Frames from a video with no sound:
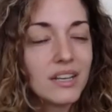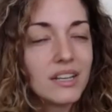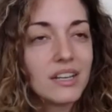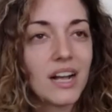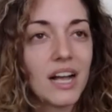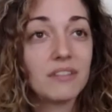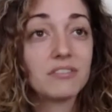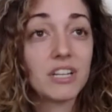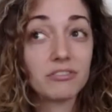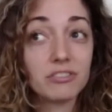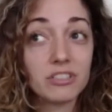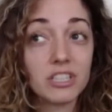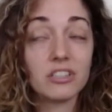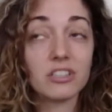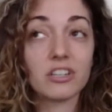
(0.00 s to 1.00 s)
I've
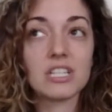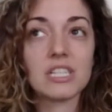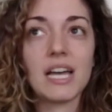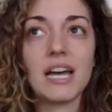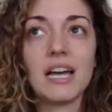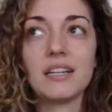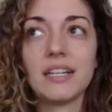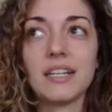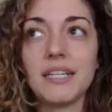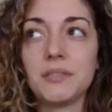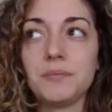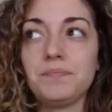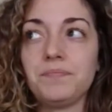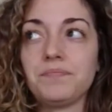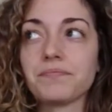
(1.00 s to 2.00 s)
definitely learned that
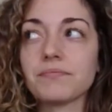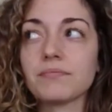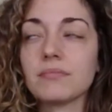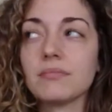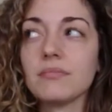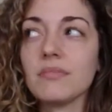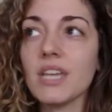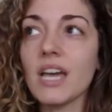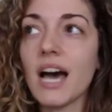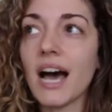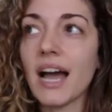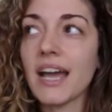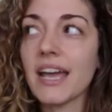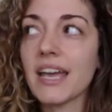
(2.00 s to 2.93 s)
I